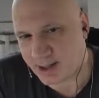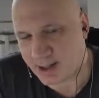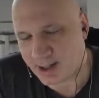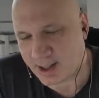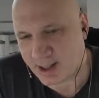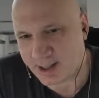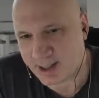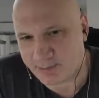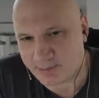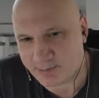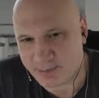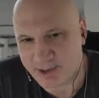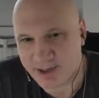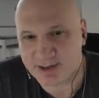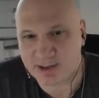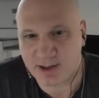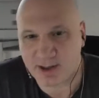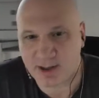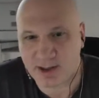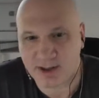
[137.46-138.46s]
I got
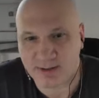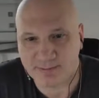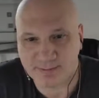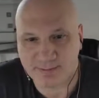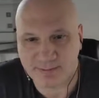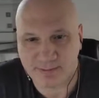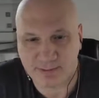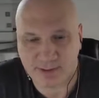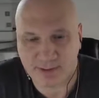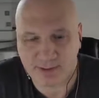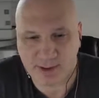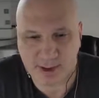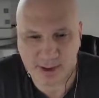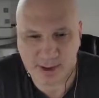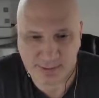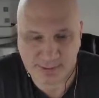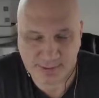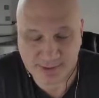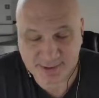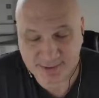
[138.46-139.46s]
pissed off,
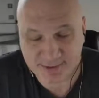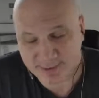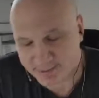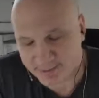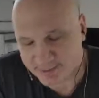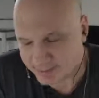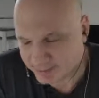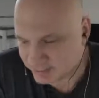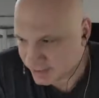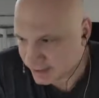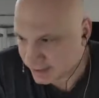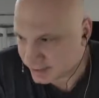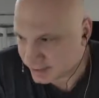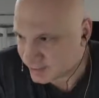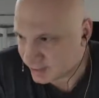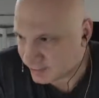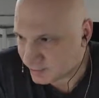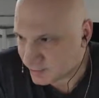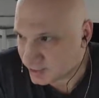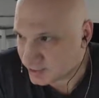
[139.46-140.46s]
which is
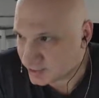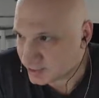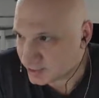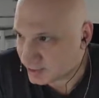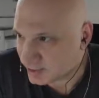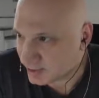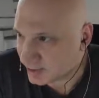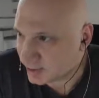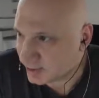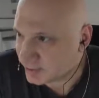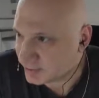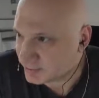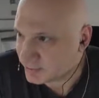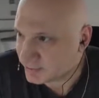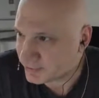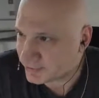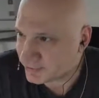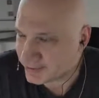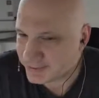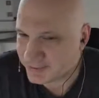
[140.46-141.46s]
not saying much
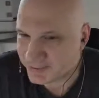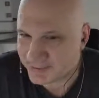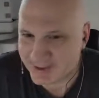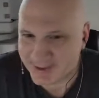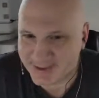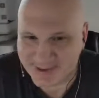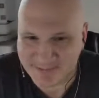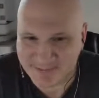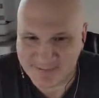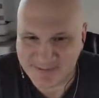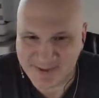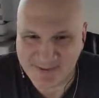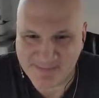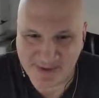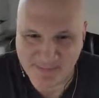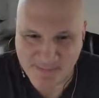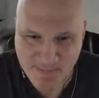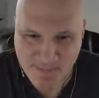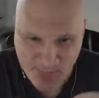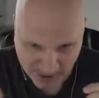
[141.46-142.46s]
with regard to me,
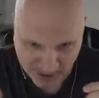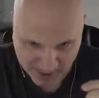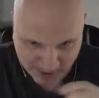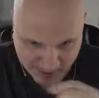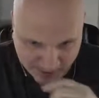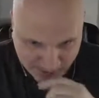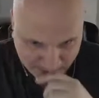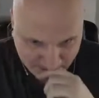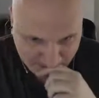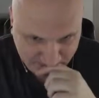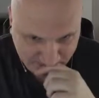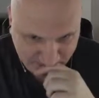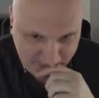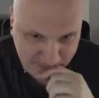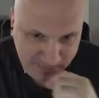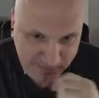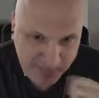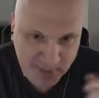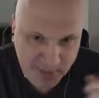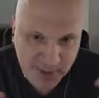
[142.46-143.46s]
but
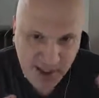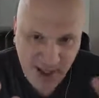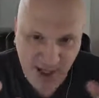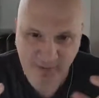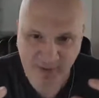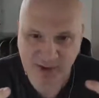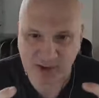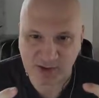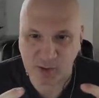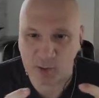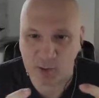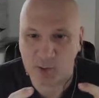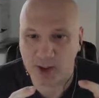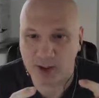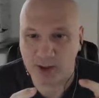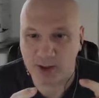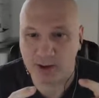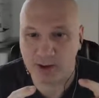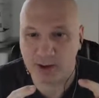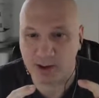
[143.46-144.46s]
I have this
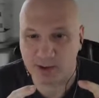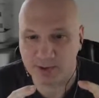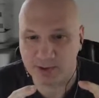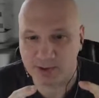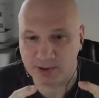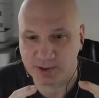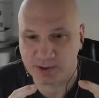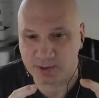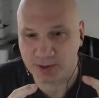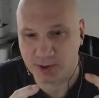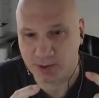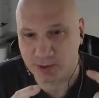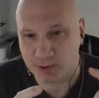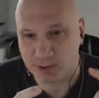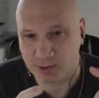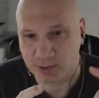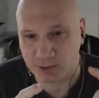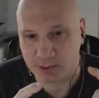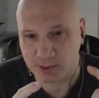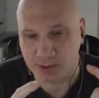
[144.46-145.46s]
coin card, which is a really
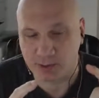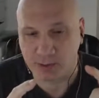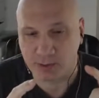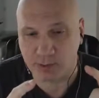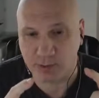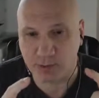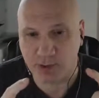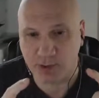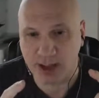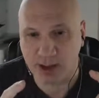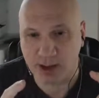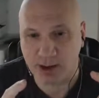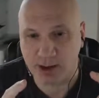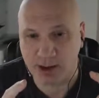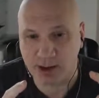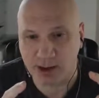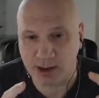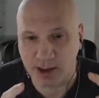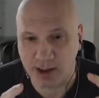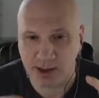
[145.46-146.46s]
cool credit
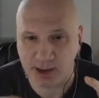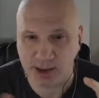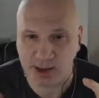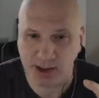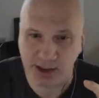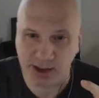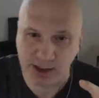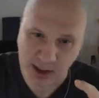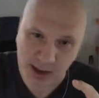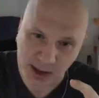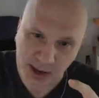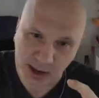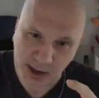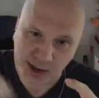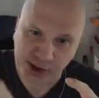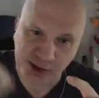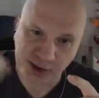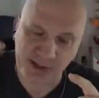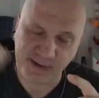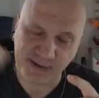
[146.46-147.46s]
card, and you can
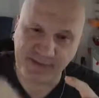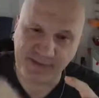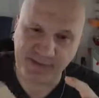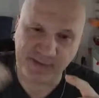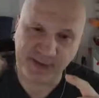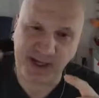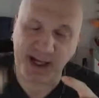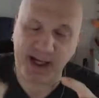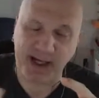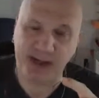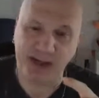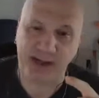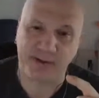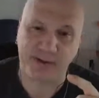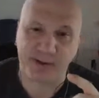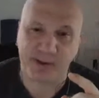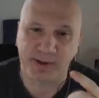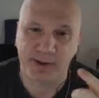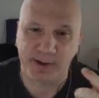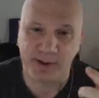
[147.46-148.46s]
shove 8
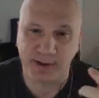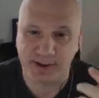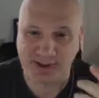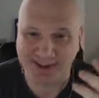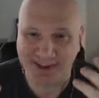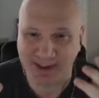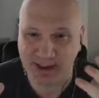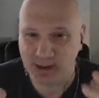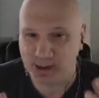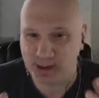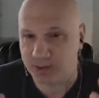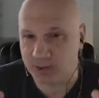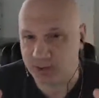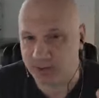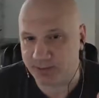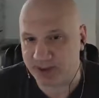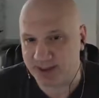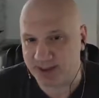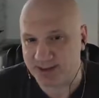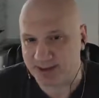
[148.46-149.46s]
other cards into
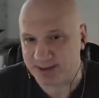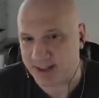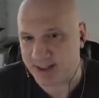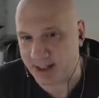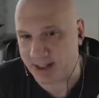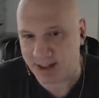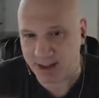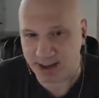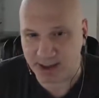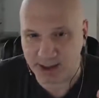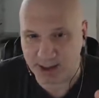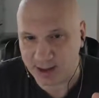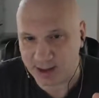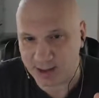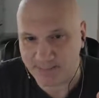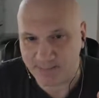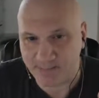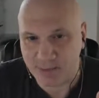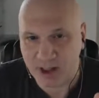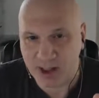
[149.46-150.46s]
it by scanning it
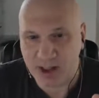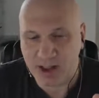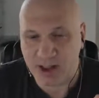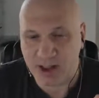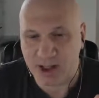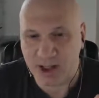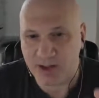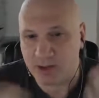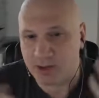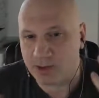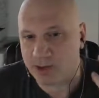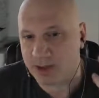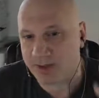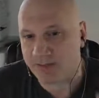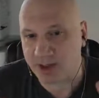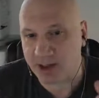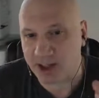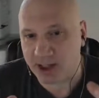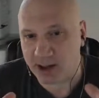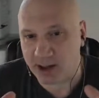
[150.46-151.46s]
in, and then you only
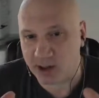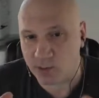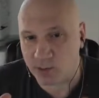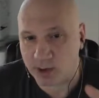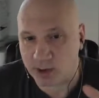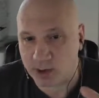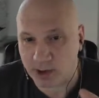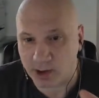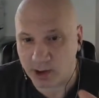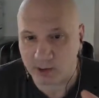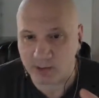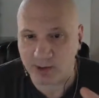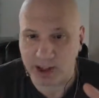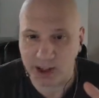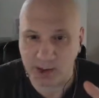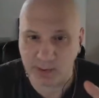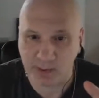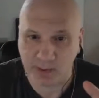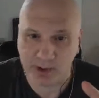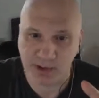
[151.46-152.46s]
have to carry 1 card
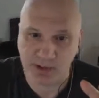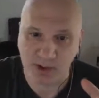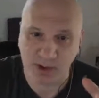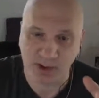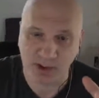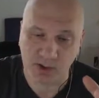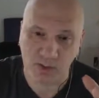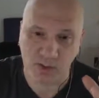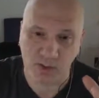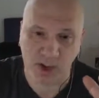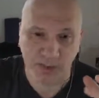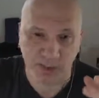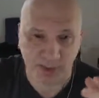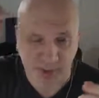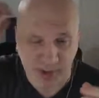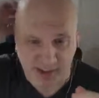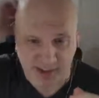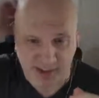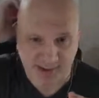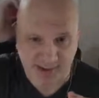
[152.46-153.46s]
around when you swipe
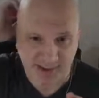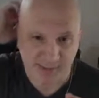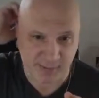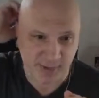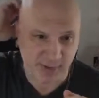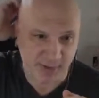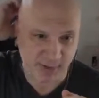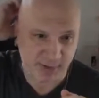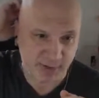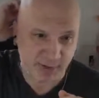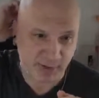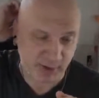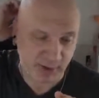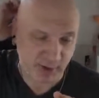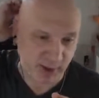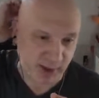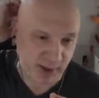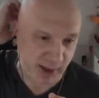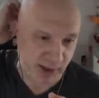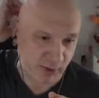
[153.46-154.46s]
and buy stuff with. It's
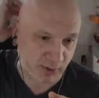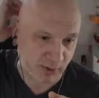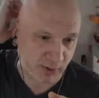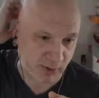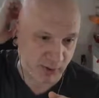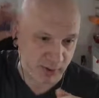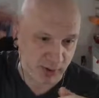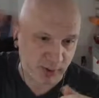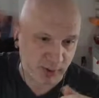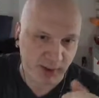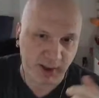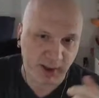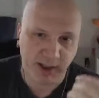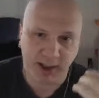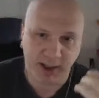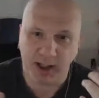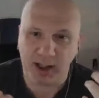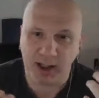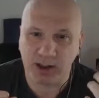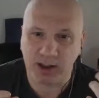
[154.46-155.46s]
really kind of cool.
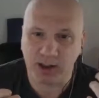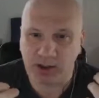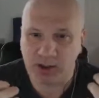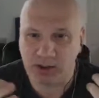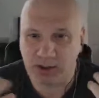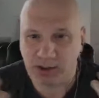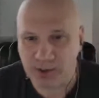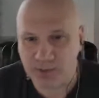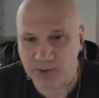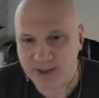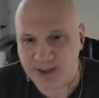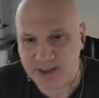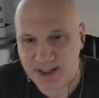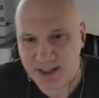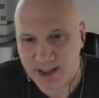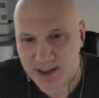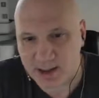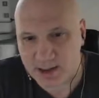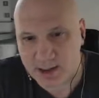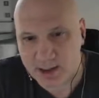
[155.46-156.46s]
And it totally went
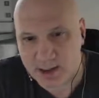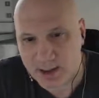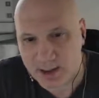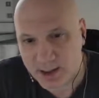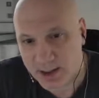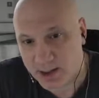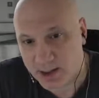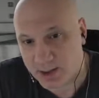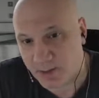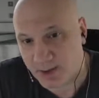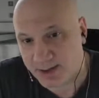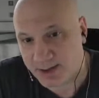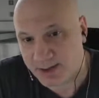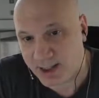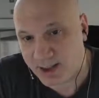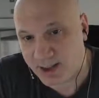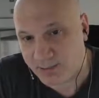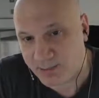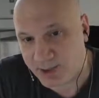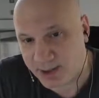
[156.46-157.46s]
dead, and it went
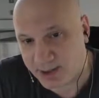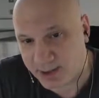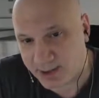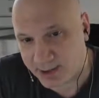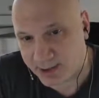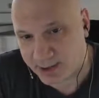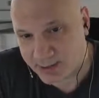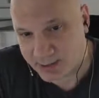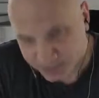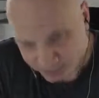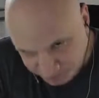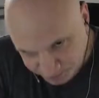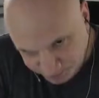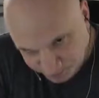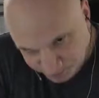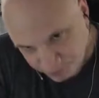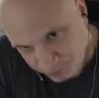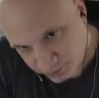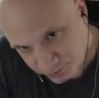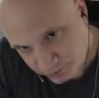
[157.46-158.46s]
dead because
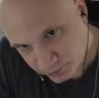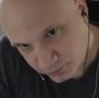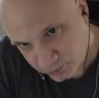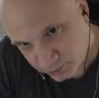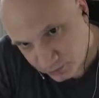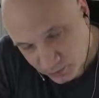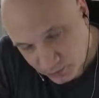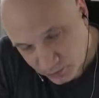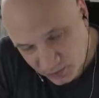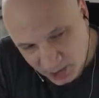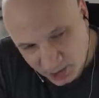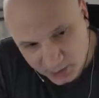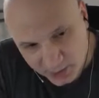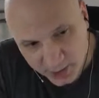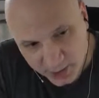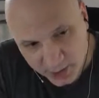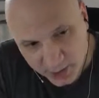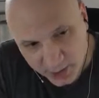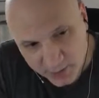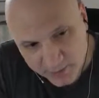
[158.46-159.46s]

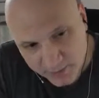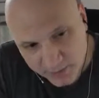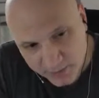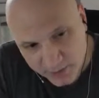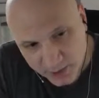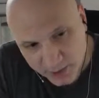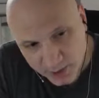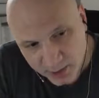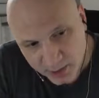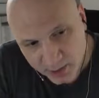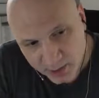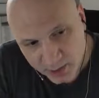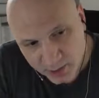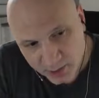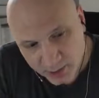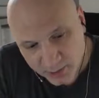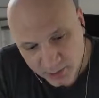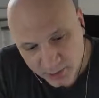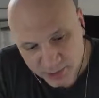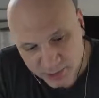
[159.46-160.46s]
the
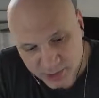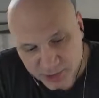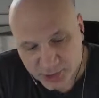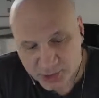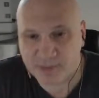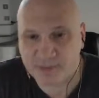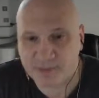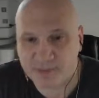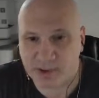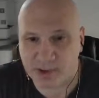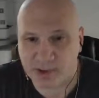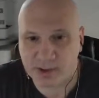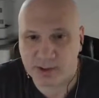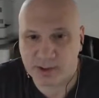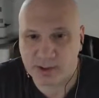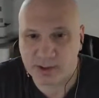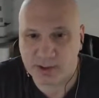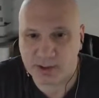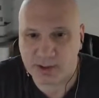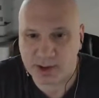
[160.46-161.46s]

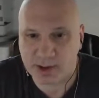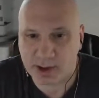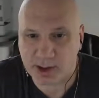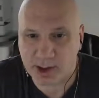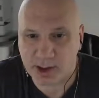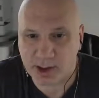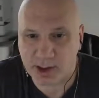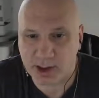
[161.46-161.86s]
server that